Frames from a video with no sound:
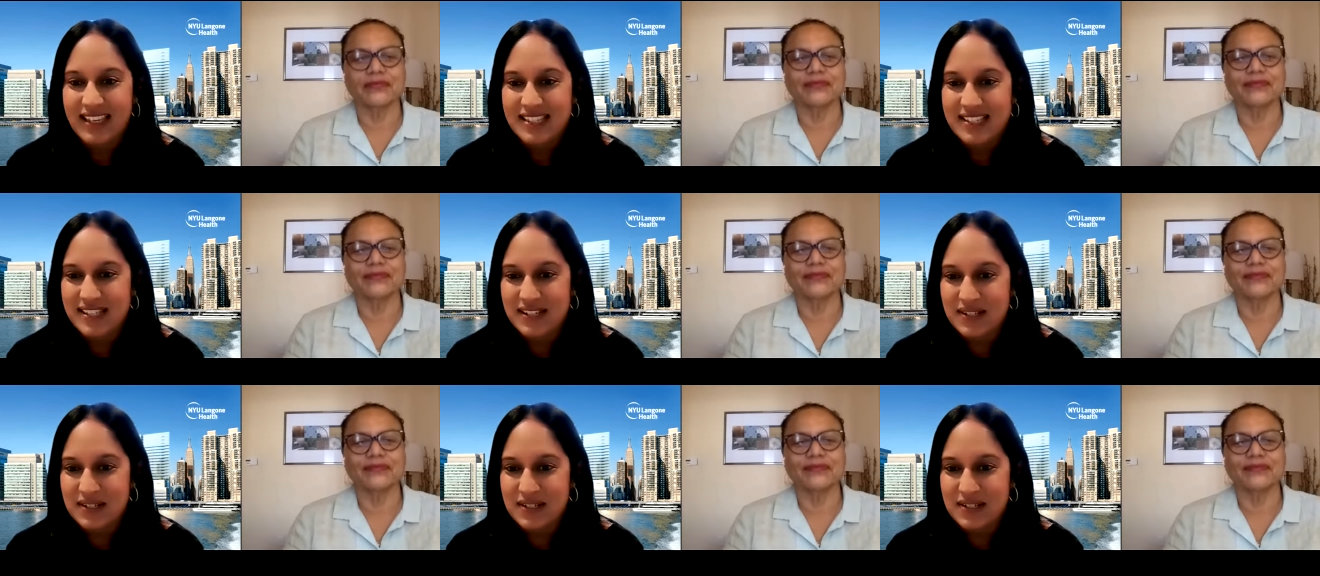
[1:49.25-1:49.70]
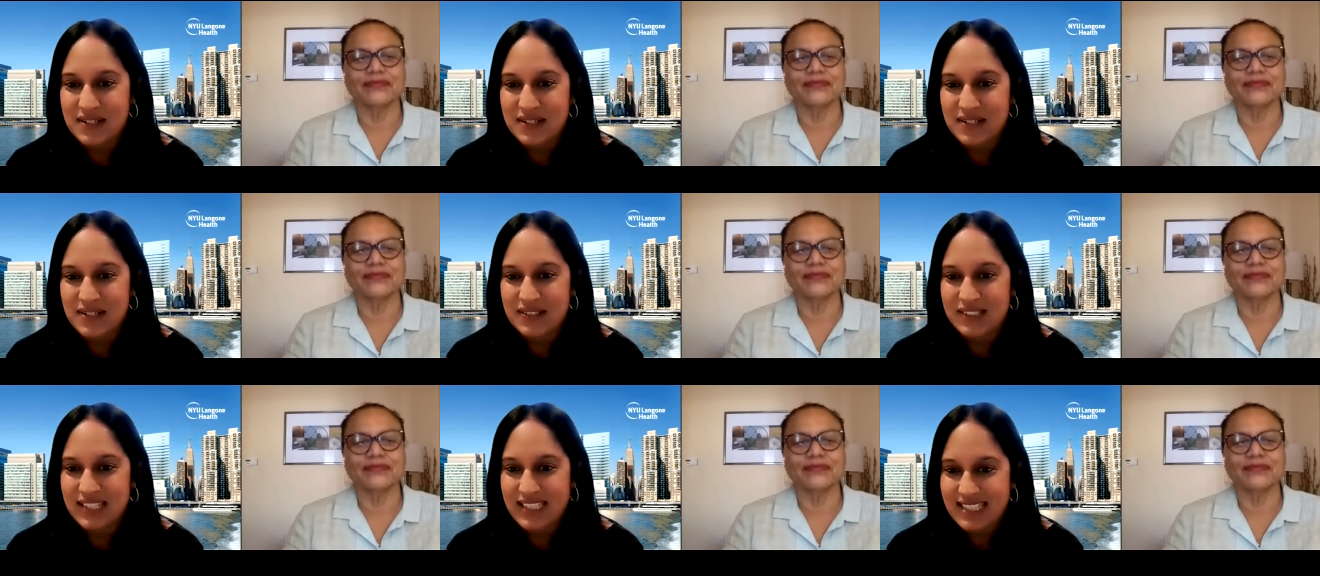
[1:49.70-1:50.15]

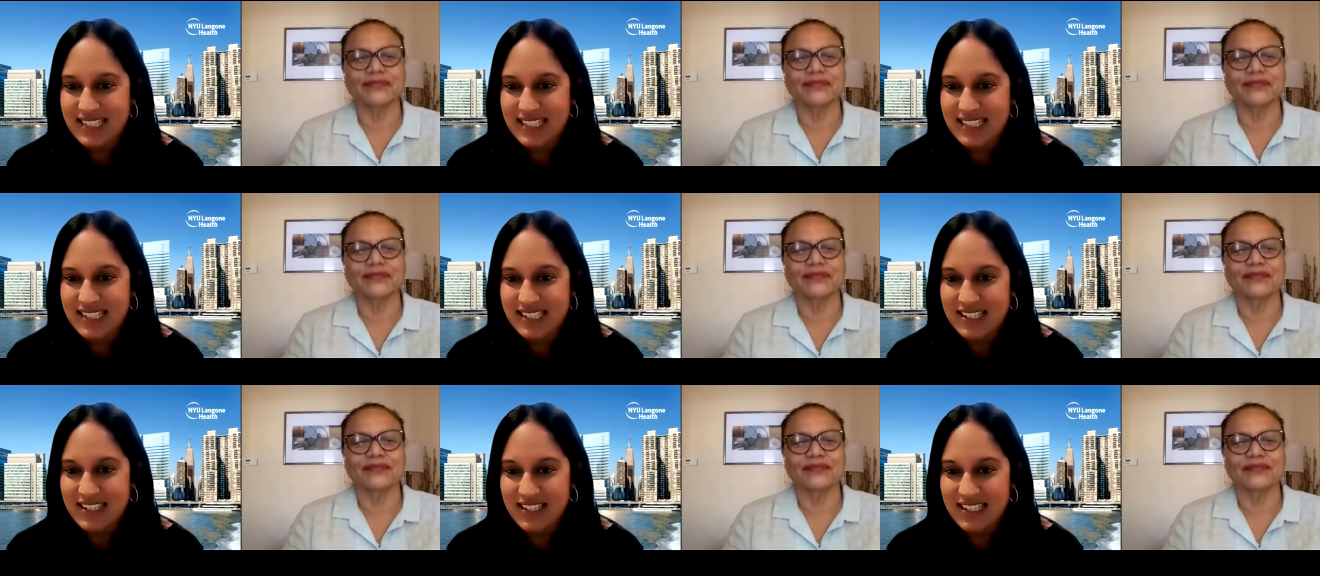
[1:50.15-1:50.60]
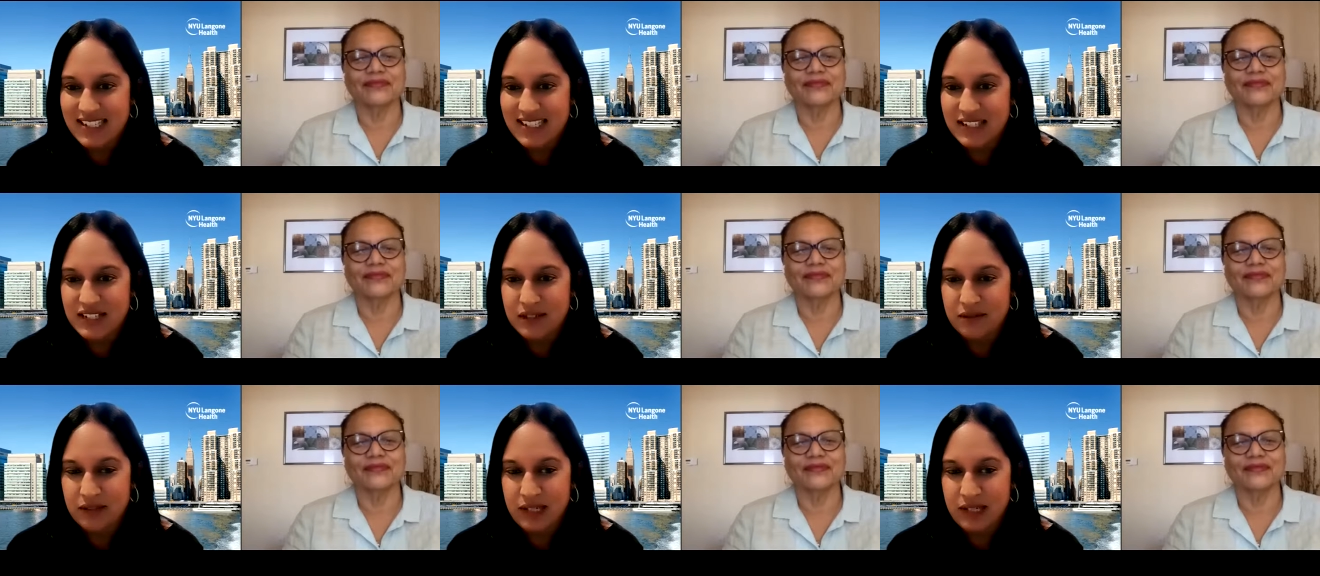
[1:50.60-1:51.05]
Speaker 1: So let's get
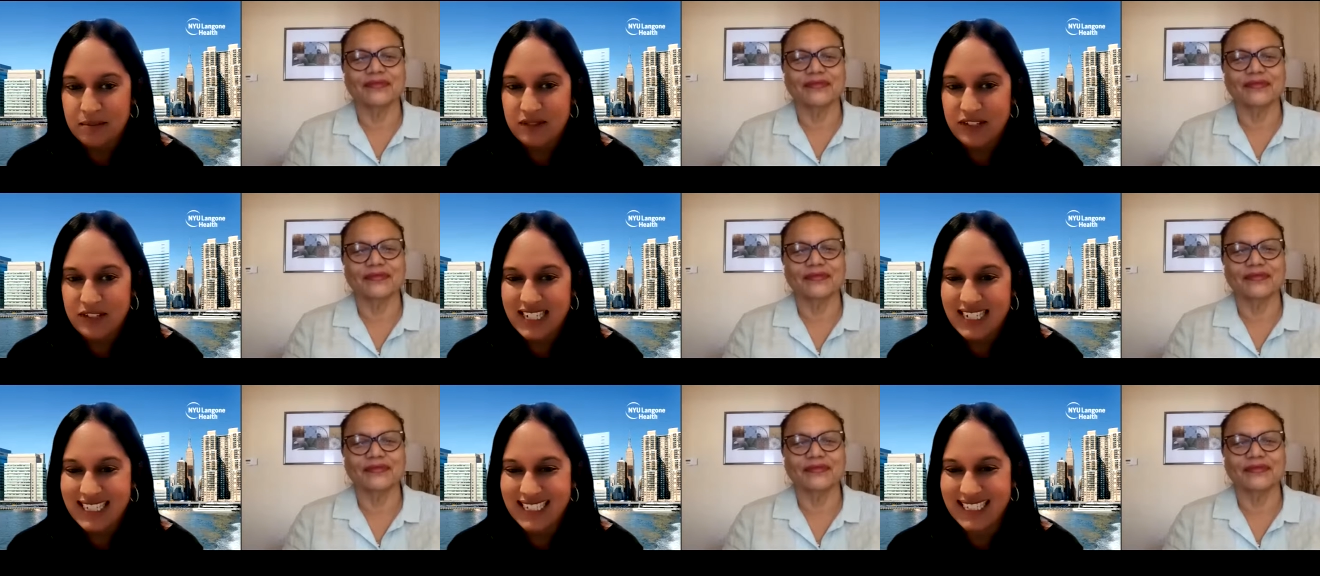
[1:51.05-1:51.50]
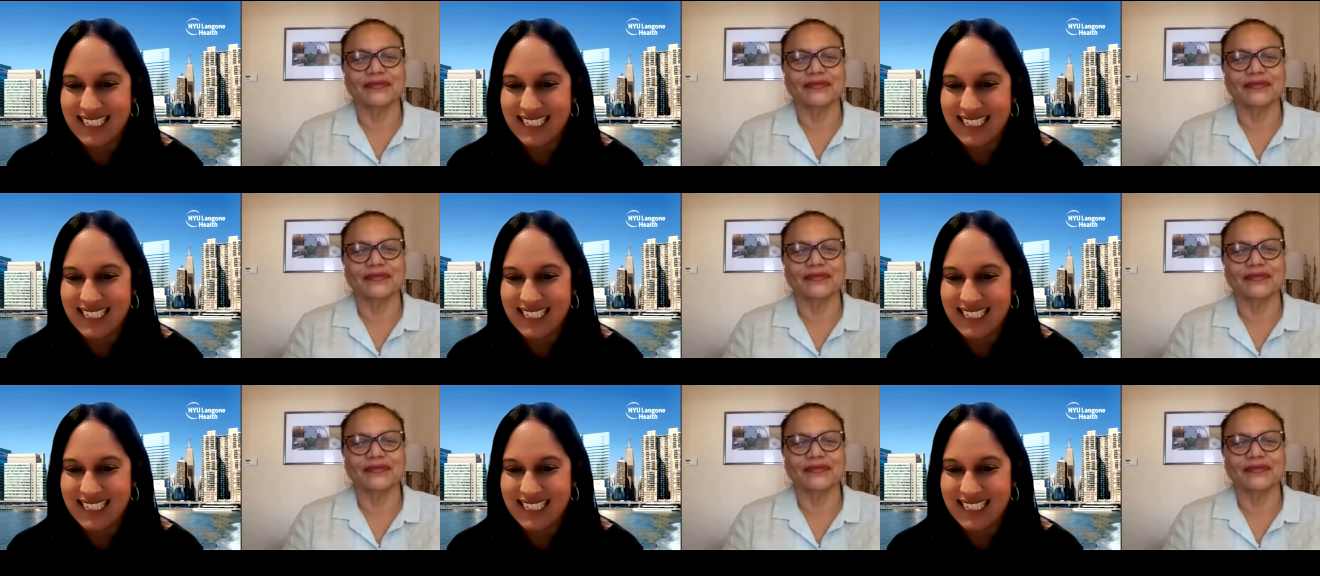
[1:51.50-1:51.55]
started. Are you ready, Maria?